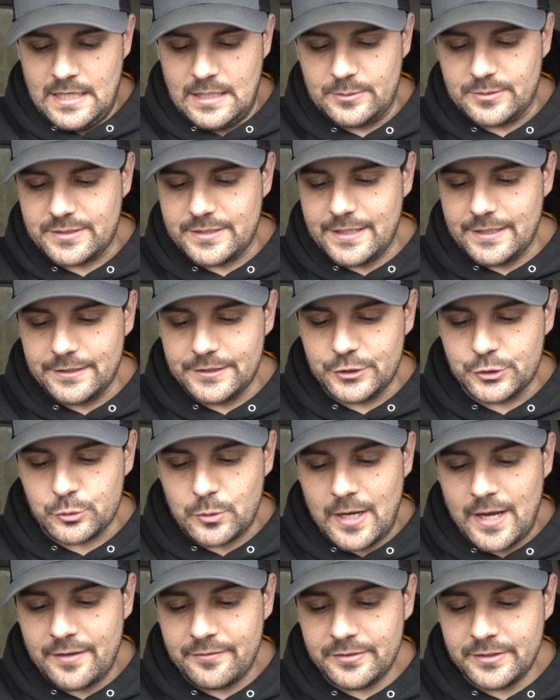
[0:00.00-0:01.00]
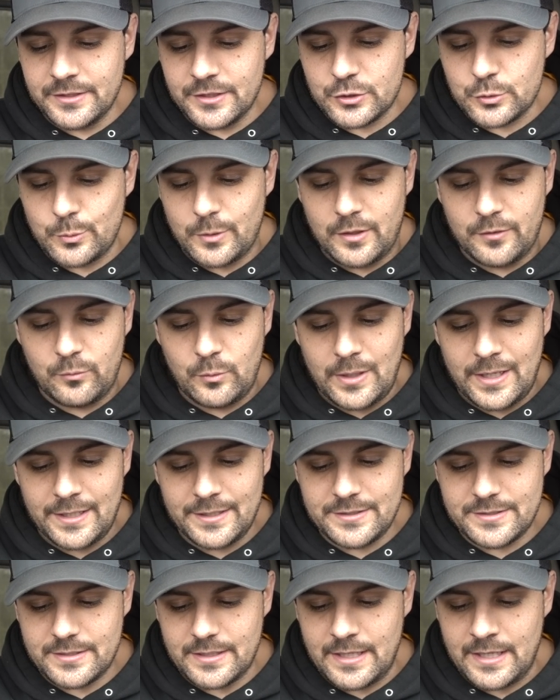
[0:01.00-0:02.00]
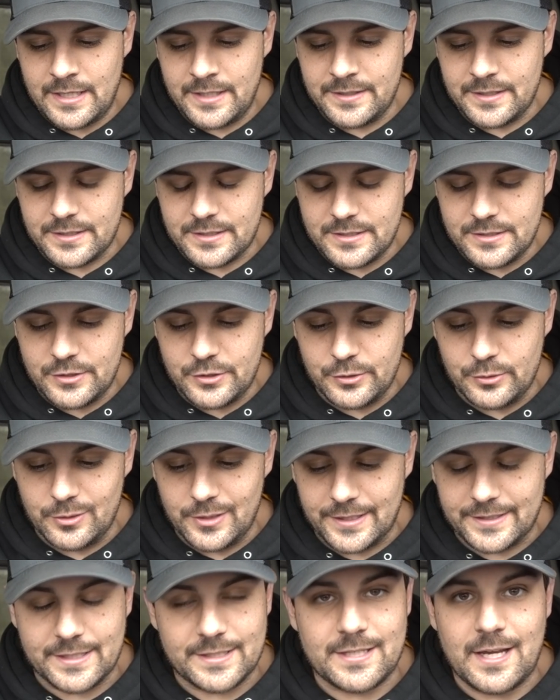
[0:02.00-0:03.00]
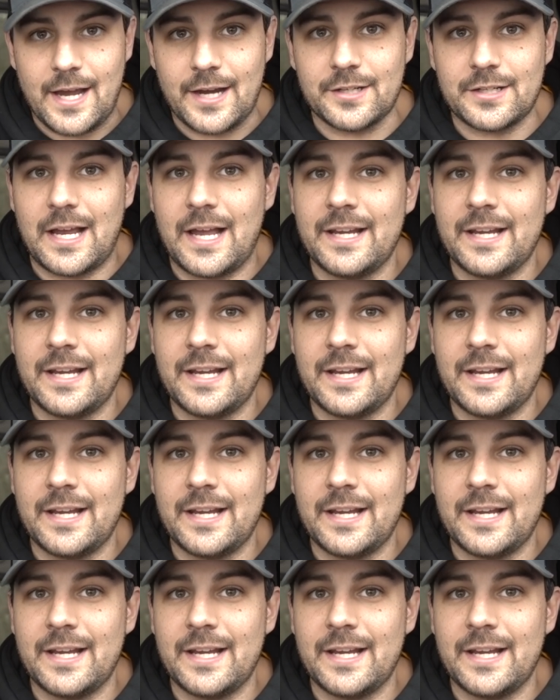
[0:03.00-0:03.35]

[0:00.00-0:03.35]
How is daily driving the 12 wides and the, do you like the tire?